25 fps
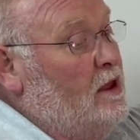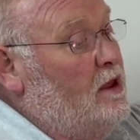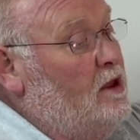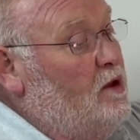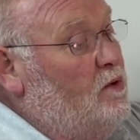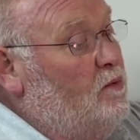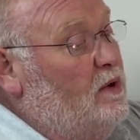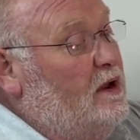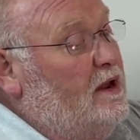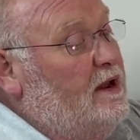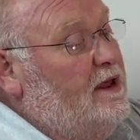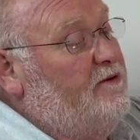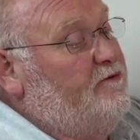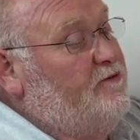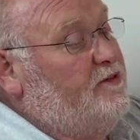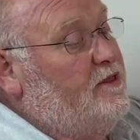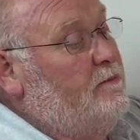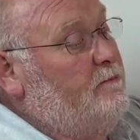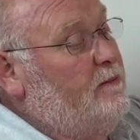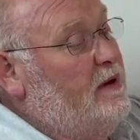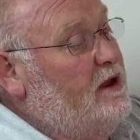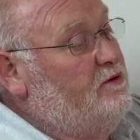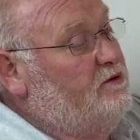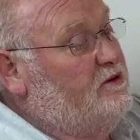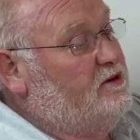we lift the
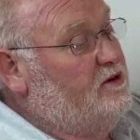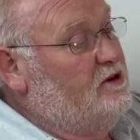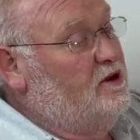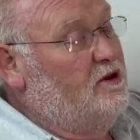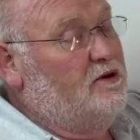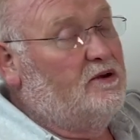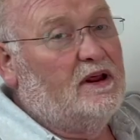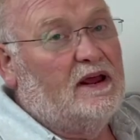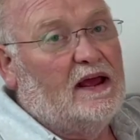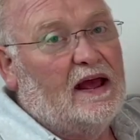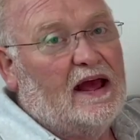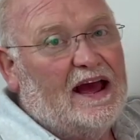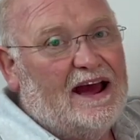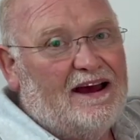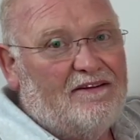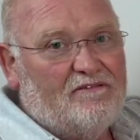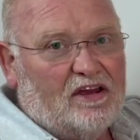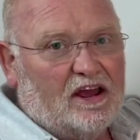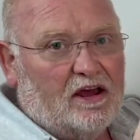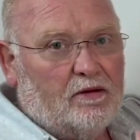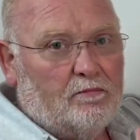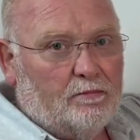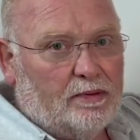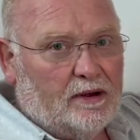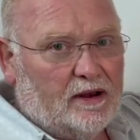motor unit, having
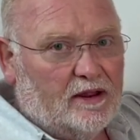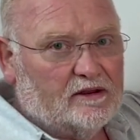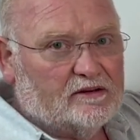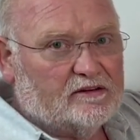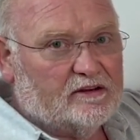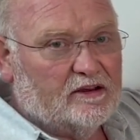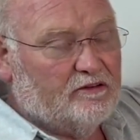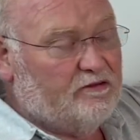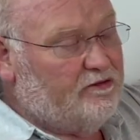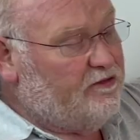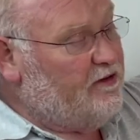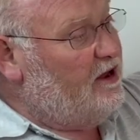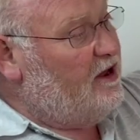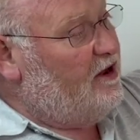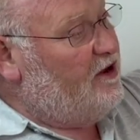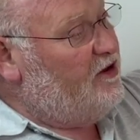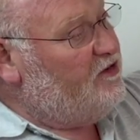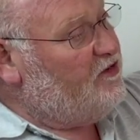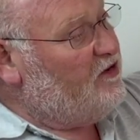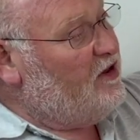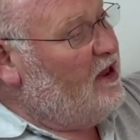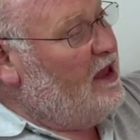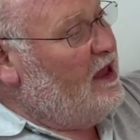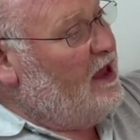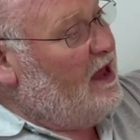unplugged it
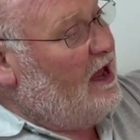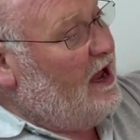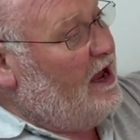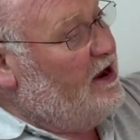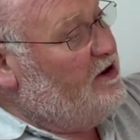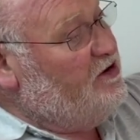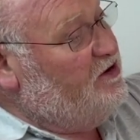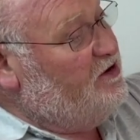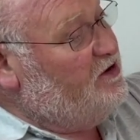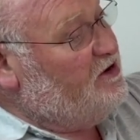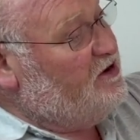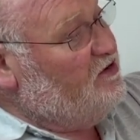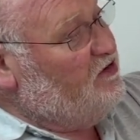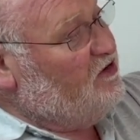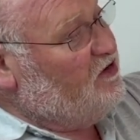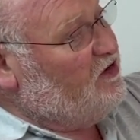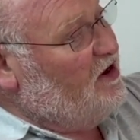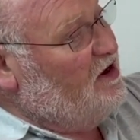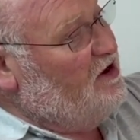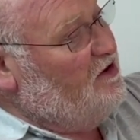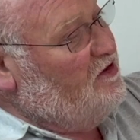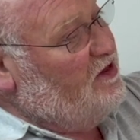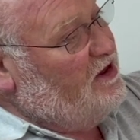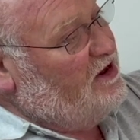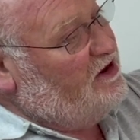first, and you can see
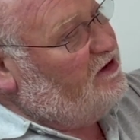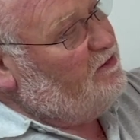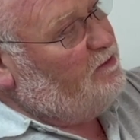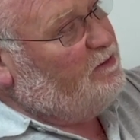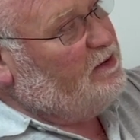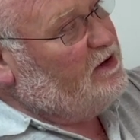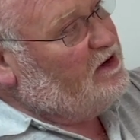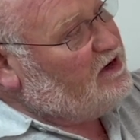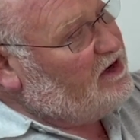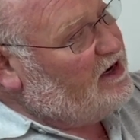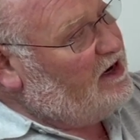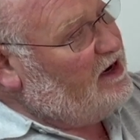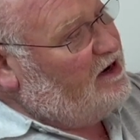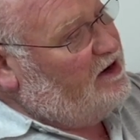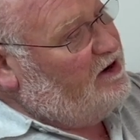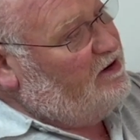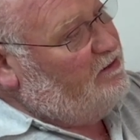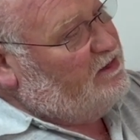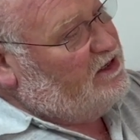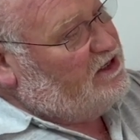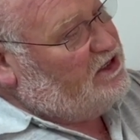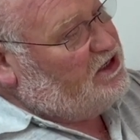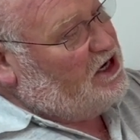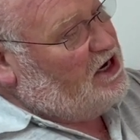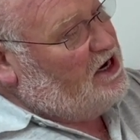this particular
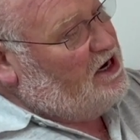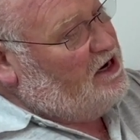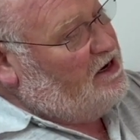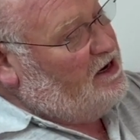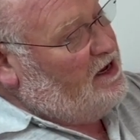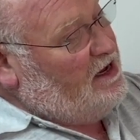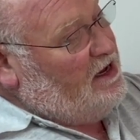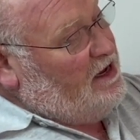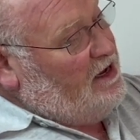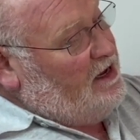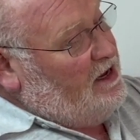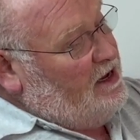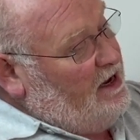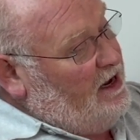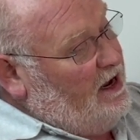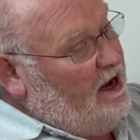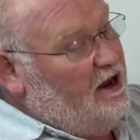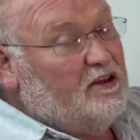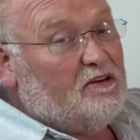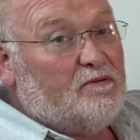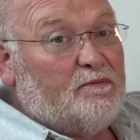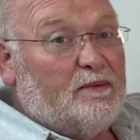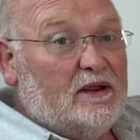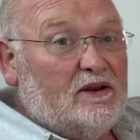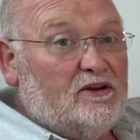machine has
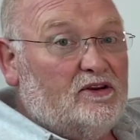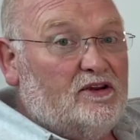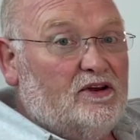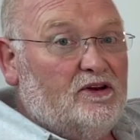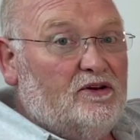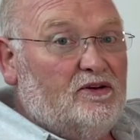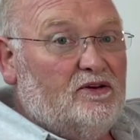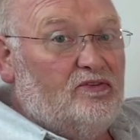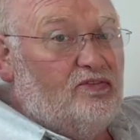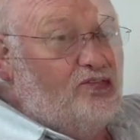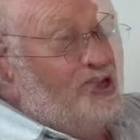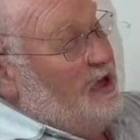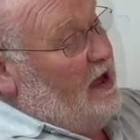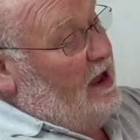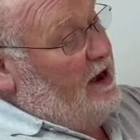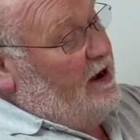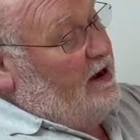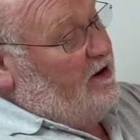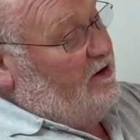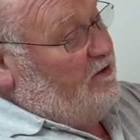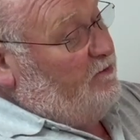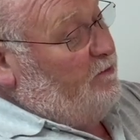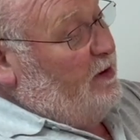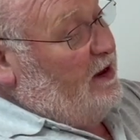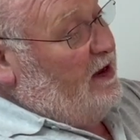been used and
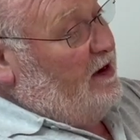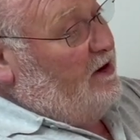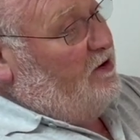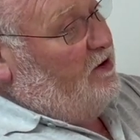it's been